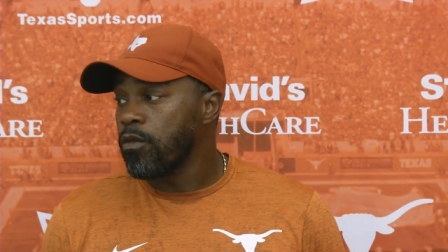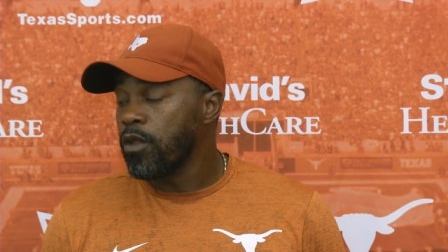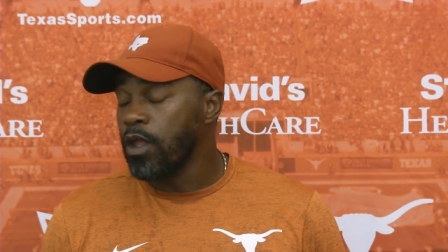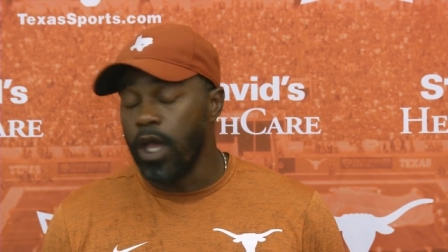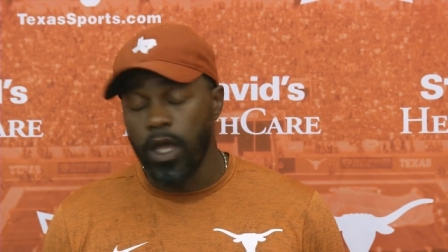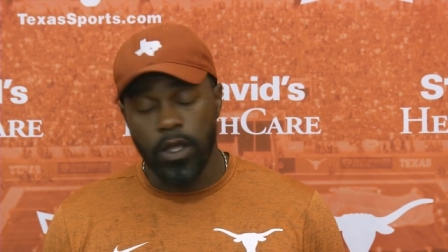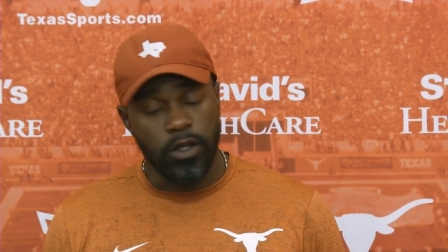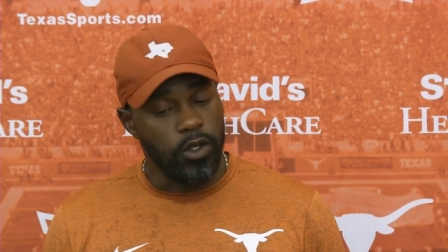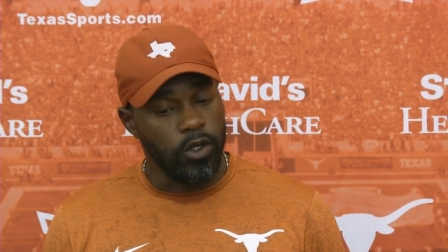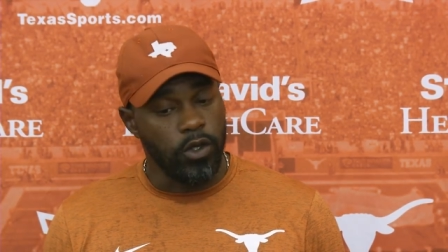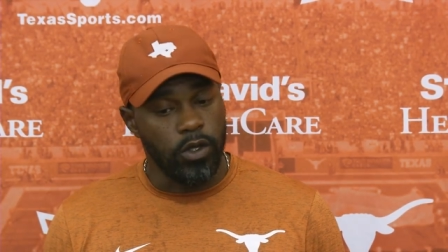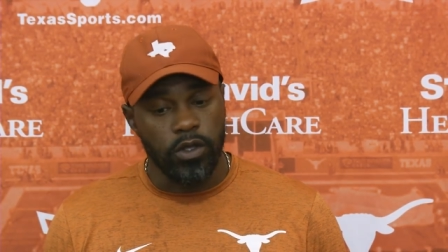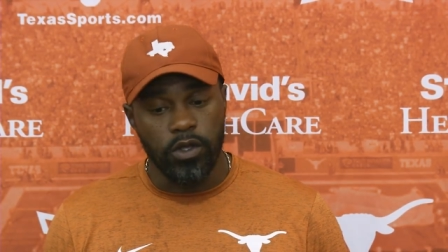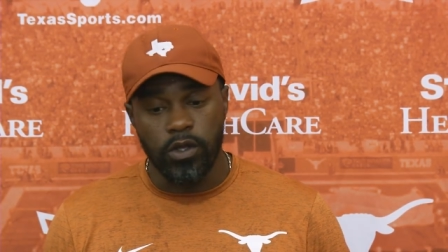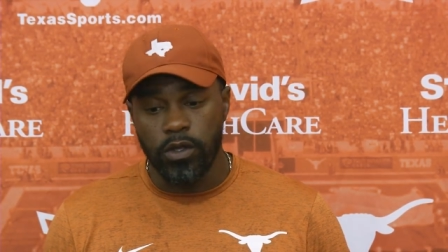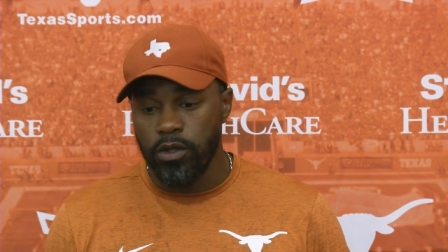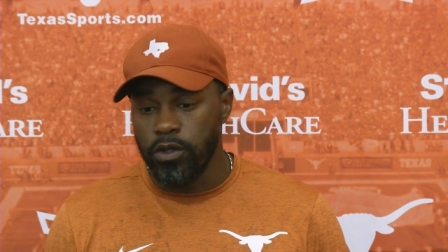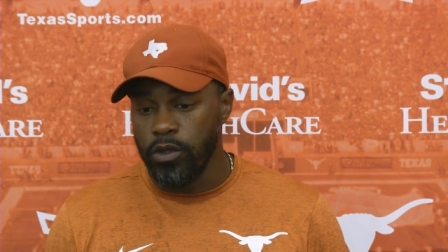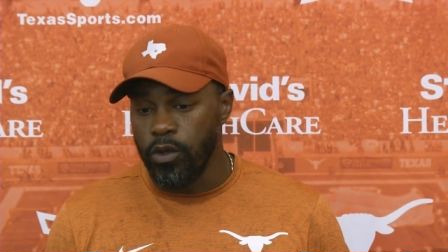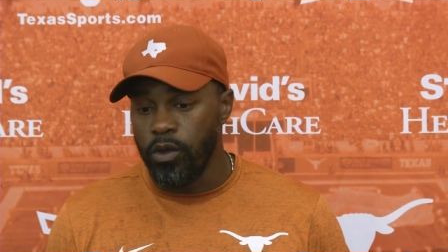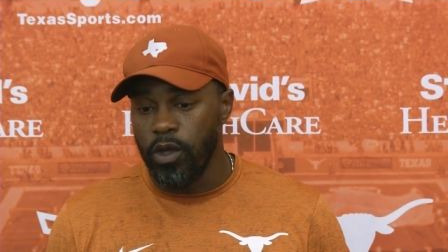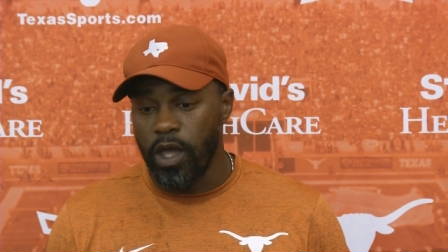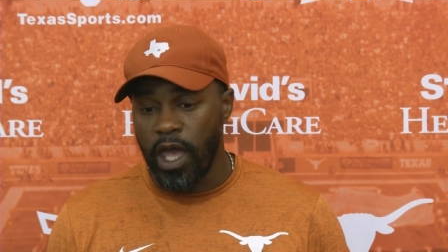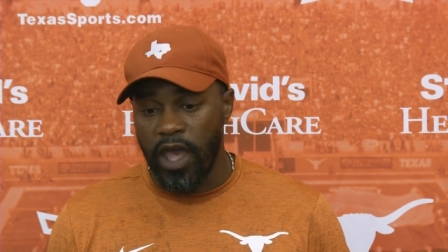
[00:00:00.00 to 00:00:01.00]
Yeah,
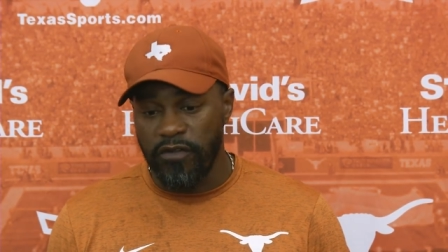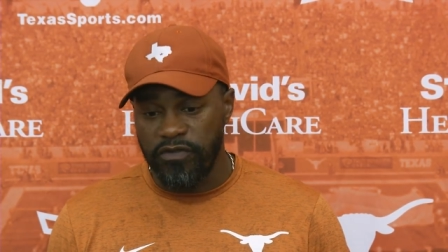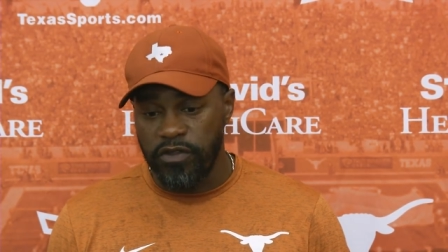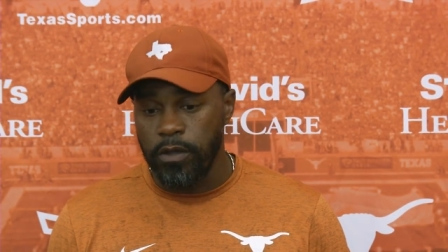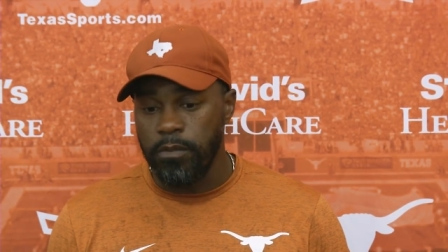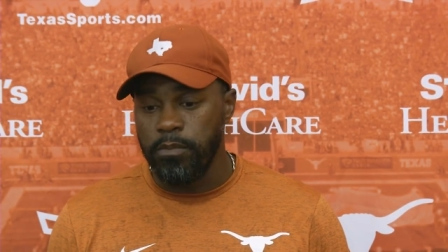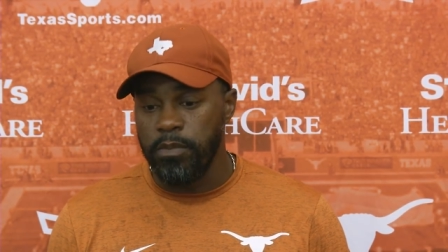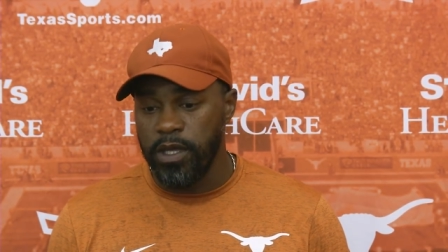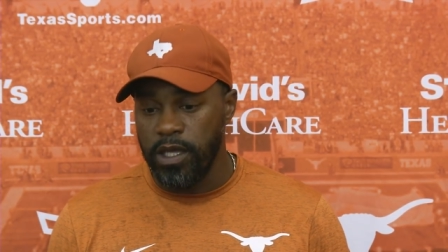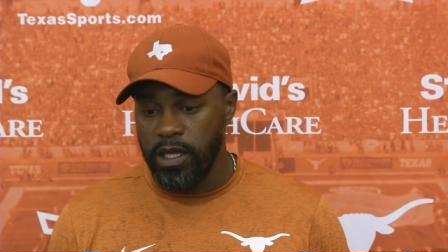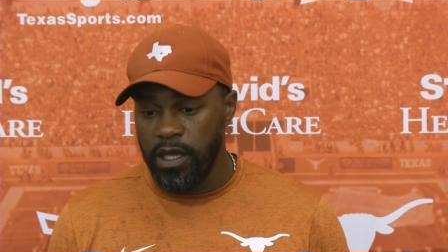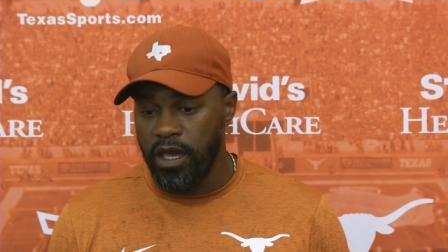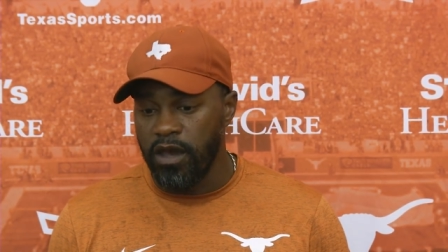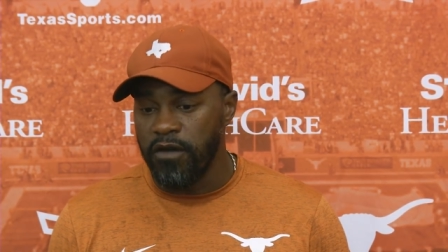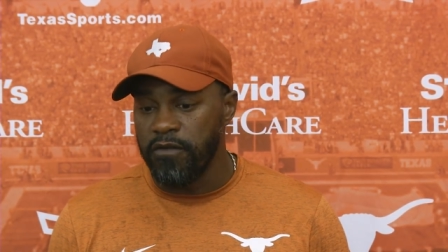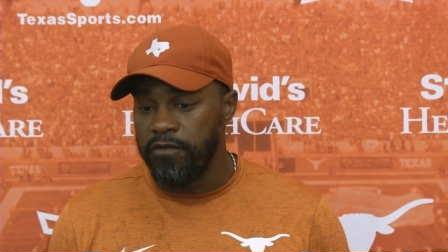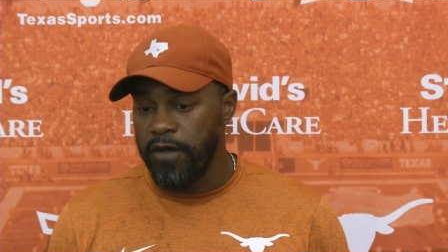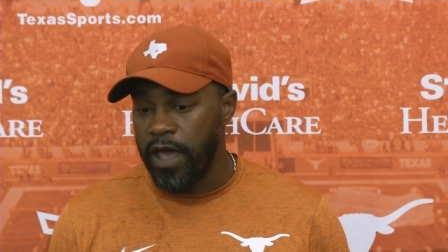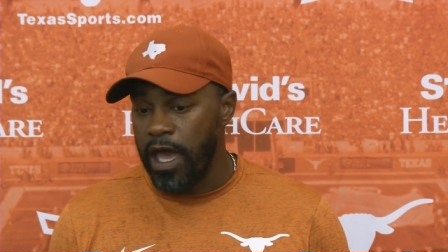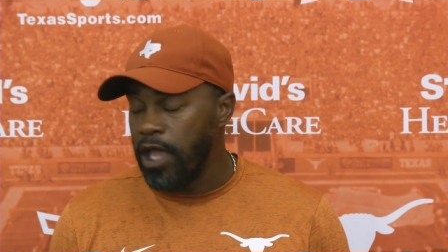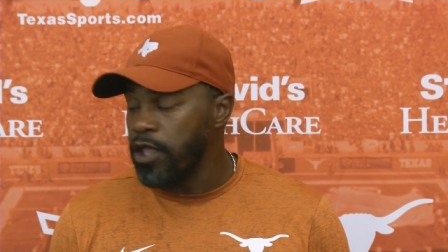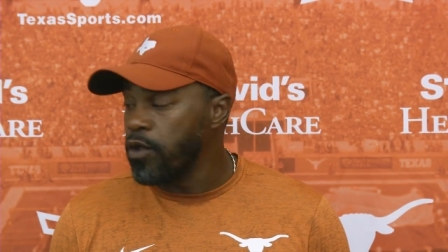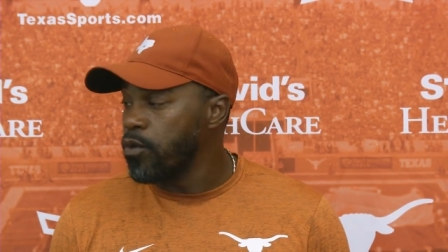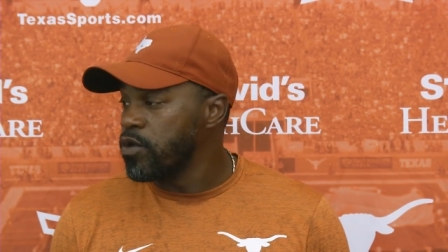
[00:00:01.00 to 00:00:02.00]
you have to be a
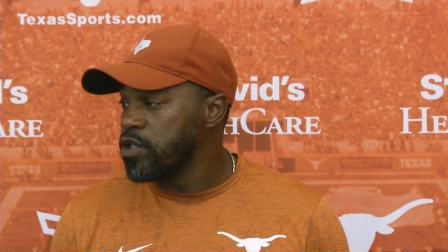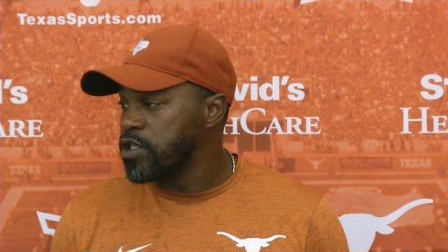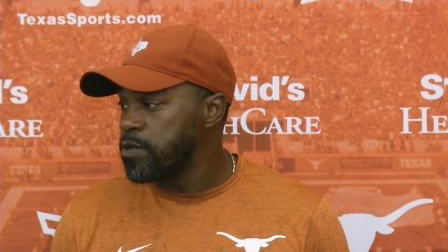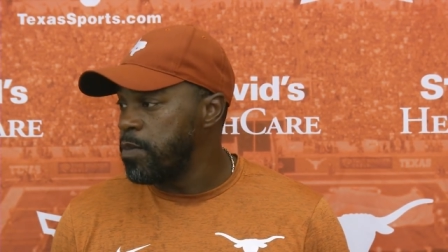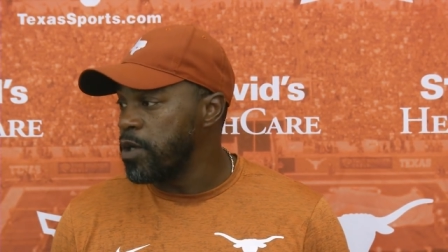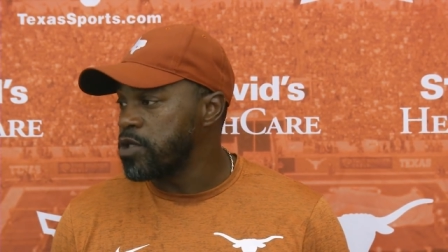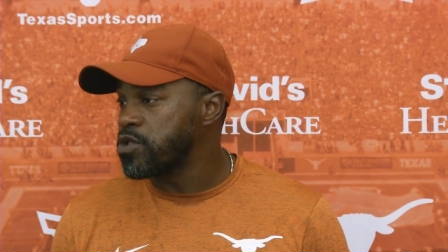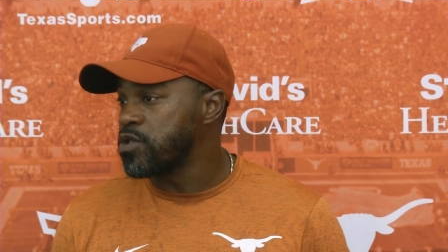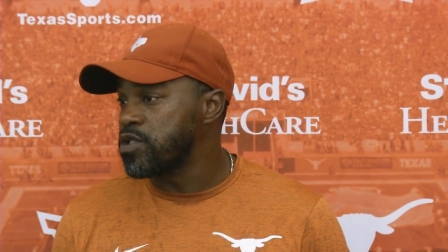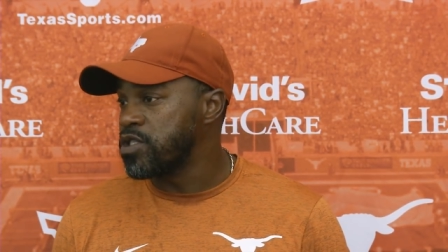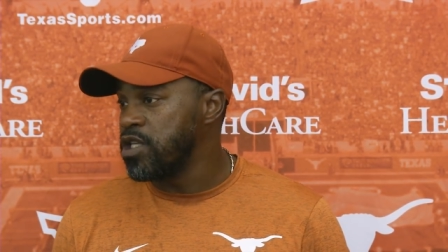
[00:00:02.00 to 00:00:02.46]
value on special